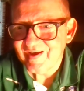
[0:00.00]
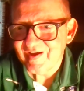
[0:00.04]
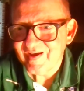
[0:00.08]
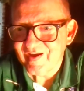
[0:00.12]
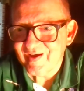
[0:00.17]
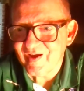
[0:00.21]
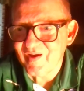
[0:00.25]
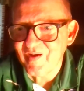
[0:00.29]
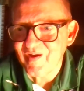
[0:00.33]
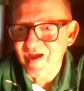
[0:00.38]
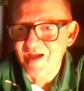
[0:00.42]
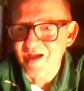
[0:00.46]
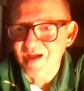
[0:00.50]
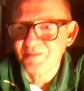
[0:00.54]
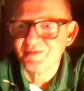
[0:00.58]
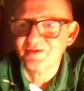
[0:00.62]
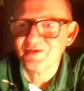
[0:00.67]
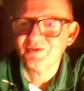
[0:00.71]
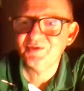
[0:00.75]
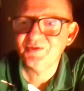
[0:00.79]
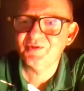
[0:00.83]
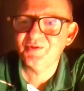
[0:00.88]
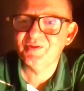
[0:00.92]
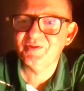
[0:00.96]
oh,
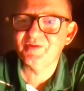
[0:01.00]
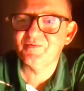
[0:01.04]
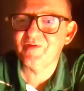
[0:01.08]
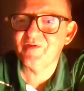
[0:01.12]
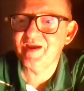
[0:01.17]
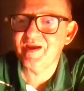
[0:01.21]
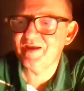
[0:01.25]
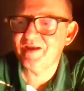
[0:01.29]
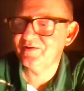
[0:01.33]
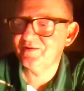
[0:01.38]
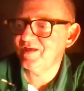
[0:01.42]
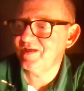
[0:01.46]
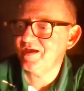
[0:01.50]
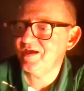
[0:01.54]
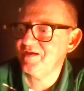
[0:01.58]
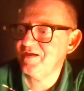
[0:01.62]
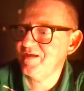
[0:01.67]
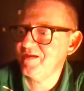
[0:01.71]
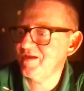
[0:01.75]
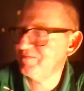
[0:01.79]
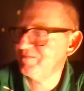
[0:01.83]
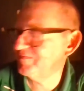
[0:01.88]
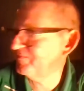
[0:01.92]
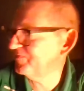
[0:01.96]
absolutely, Randall. I
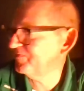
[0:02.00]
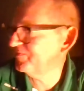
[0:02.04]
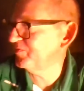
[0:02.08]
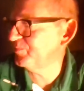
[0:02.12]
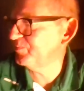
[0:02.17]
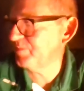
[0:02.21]
have a few